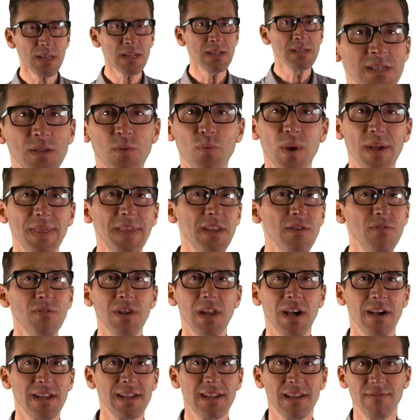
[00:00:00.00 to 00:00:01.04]
So whether you
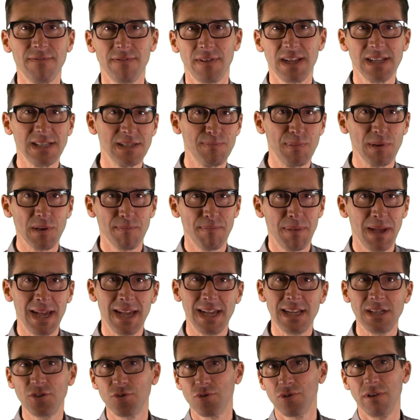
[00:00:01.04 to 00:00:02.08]
like a Facebook
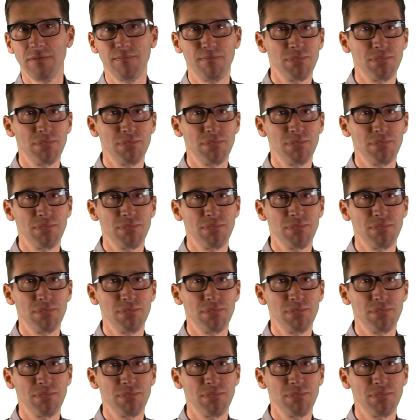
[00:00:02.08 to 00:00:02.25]
page or a